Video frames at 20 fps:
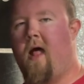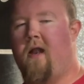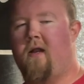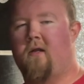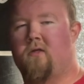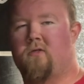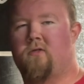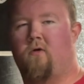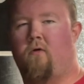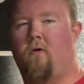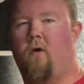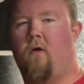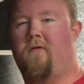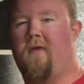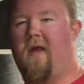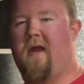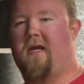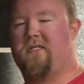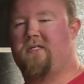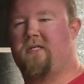internal
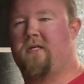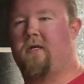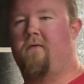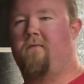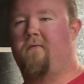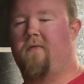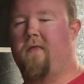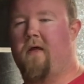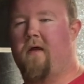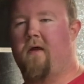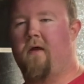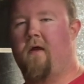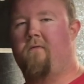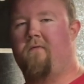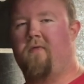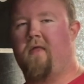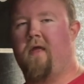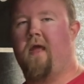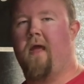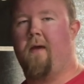rotation of the
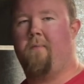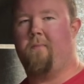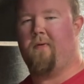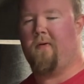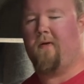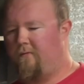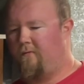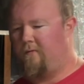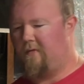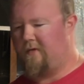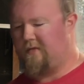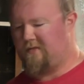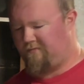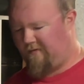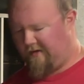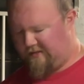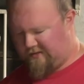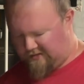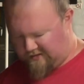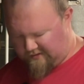hip through these
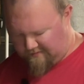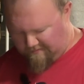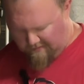ranges of